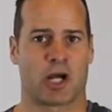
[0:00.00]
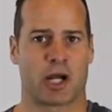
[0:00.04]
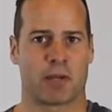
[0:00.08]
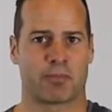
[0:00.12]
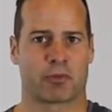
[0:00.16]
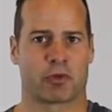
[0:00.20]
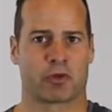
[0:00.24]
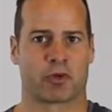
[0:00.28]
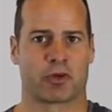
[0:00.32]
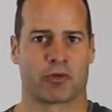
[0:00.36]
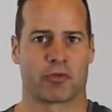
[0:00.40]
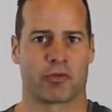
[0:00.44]

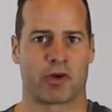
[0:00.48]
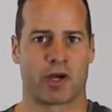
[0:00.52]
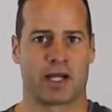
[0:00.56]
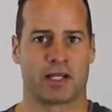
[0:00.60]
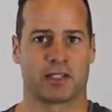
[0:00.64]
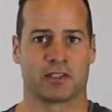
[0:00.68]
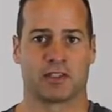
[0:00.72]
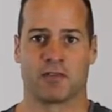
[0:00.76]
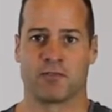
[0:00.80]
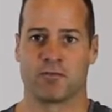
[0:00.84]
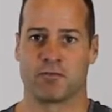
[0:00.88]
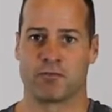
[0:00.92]
Trap 3
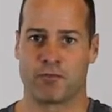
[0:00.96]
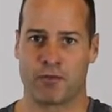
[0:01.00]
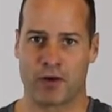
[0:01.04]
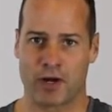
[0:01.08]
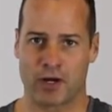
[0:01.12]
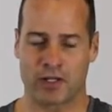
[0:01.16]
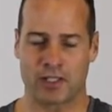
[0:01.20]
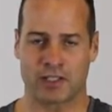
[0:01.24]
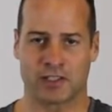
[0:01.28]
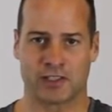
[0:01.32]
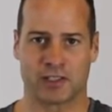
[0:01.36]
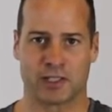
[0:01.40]
raise.
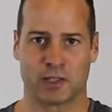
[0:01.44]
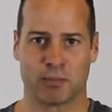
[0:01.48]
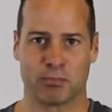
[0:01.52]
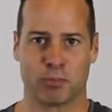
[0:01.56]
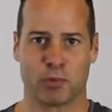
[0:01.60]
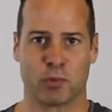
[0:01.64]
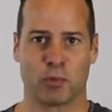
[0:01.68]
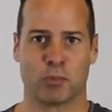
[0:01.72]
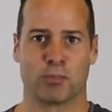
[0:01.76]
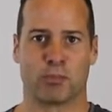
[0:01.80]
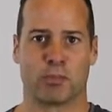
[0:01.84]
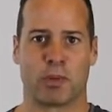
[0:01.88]
Very
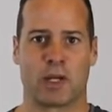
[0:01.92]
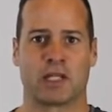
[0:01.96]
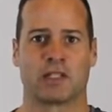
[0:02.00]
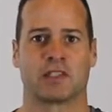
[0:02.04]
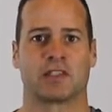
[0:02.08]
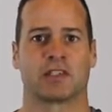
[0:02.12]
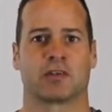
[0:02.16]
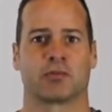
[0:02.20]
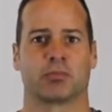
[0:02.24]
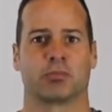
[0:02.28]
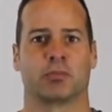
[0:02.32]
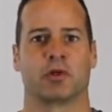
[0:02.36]
simple,
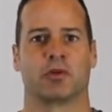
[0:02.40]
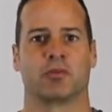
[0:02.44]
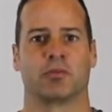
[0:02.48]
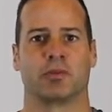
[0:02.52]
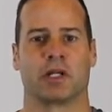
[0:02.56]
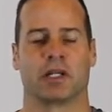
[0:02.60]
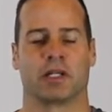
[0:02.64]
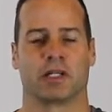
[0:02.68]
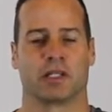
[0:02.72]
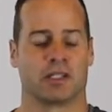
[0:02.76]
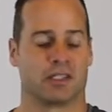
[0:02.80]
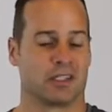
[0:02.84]
basic
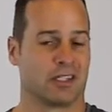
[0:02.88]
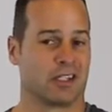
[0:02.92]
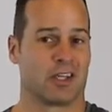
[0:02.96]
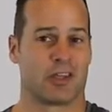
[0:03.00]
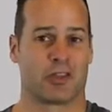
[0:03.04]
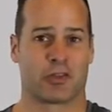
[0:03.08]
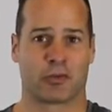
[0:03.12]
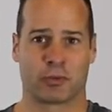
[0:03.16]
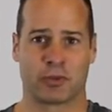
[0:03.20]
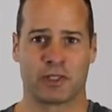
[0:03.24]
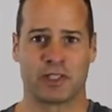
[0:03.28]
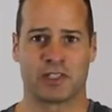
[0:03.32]
movement.
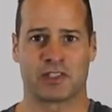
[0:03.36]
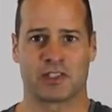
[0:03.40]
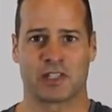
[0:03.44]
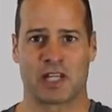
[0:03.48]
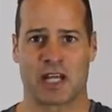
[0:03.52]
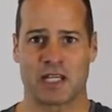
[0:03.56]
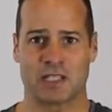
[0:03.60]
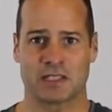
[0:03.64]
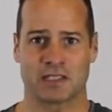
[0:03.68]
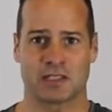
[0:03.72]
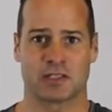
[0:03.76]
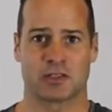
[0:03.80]
3
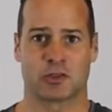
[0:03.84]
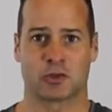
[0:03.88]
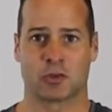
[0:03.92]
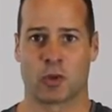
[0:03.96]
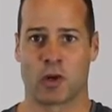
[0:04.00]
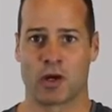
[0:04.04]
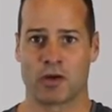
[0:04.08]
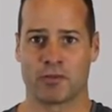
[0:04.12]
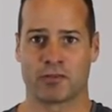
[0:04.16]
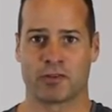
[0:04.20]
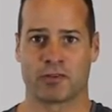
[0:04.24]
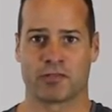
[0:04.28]
sets,
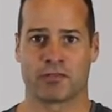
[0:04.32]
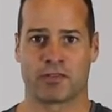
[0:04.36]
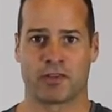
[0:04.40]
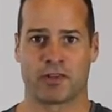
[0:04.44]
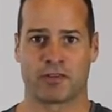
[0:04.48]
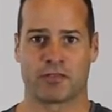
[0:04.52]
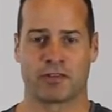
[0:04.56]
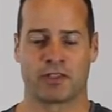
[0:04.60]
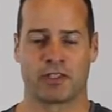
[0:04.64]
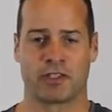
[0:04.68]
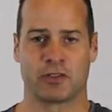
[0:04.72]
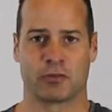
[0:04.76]
12 to
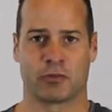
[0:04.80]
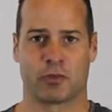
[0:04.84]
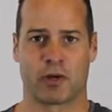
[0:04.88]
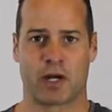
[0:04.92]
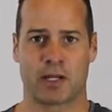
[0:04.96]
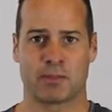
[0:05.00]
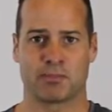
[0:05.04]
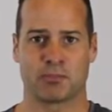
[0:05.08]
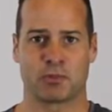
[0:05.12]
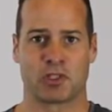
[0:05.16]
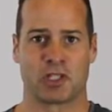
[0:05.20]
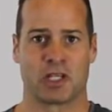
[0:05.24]
15
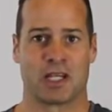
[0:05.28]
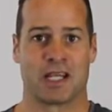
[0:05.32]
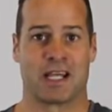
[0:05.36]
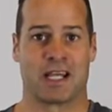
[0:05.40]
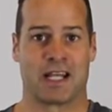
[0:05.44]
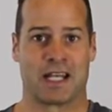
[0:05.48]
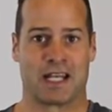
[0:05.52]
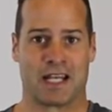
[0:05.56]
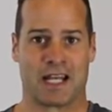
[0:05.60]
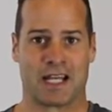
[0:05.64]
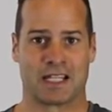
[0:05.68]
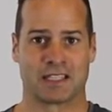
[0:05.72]
reps,
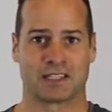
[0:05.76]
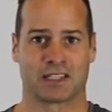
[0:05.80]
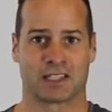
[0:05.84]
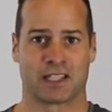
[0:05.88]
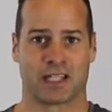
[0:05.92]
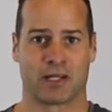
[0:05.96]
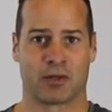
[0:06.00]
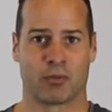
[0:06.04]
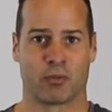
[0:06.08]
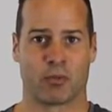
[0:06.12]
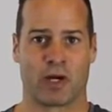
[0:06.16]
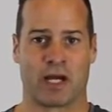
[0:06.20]

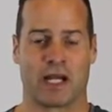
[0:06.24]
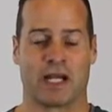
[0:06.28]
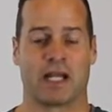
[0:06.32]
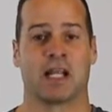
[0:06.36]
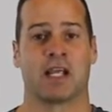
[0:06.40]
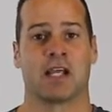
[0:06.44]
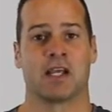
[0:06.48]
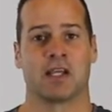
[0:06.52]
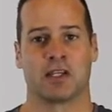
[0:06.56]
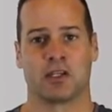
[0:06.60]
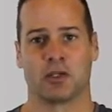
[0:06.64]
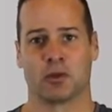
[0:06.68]
nice light
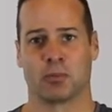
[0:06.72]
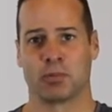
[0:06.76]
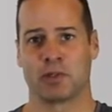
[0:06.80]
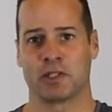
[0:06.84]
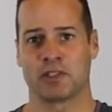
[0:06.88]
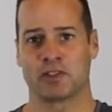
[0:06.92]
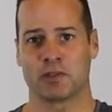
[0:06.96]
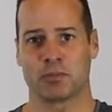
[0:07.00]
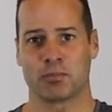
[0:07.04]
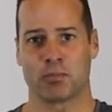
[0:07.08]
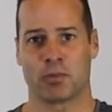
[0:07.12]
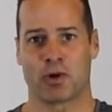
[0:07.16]
weight. You'll
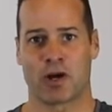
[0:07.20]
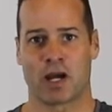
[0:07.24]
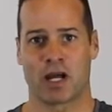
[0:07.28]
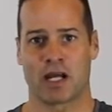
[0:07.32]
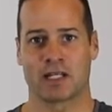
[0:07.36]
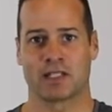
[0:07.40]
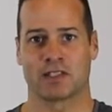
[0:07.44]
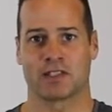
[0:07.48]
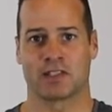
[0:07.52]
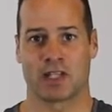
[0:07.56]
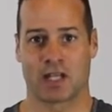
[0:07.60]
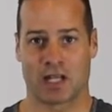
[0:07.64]
be
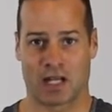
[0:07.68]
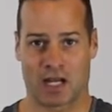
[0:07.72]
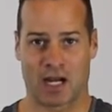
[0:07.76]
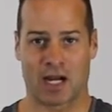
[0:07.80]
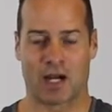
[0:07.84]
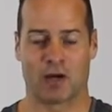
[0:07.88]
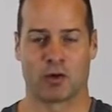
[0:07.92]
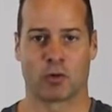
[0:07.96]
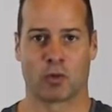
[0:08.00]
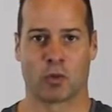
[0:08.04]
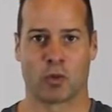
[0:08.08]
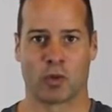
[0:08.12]
surprised
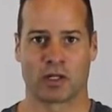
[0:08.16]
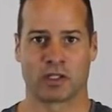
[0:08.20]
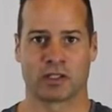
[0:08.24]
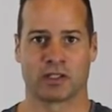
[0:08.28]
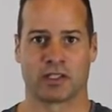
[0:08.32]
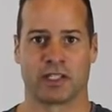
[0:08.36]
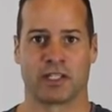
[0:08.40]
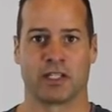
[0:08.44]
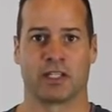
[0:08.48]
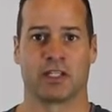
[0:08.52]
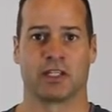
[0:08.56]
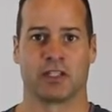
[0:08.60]
how
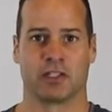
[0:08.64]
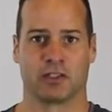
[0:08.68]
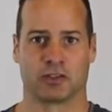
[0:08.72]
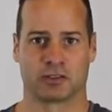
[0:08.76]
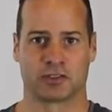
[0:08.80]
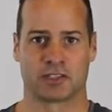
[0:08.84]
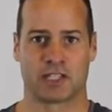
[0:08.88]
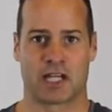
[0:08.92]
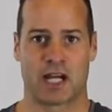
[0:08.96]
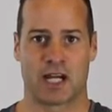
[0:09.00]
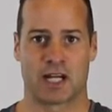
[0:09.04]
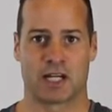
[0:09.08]
quickly
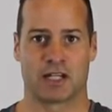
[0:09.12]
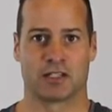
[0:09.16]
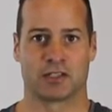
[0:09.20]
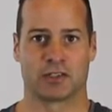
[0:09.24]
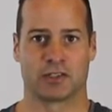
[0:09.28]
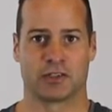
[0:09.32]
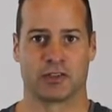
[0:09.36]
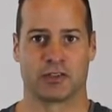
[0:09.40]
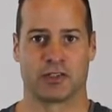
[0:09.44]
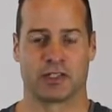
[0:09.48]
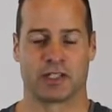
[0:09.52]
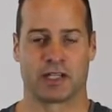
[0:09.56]
you'll
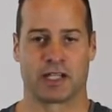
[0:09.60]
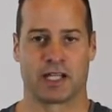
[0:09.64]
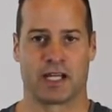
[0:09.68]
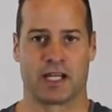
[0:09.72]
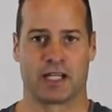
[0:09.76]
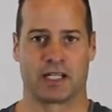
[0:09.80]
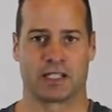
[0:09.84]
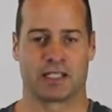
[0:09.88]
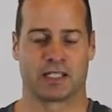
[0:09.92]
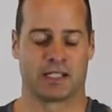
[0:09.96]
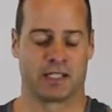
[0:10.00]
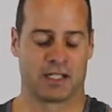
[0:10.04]
tire doing
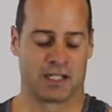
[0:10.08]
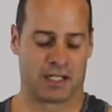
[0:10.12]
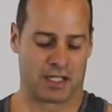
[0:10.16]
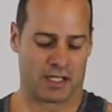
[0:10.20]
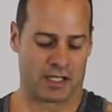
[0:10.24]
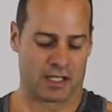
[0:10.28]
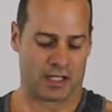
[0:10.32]
that.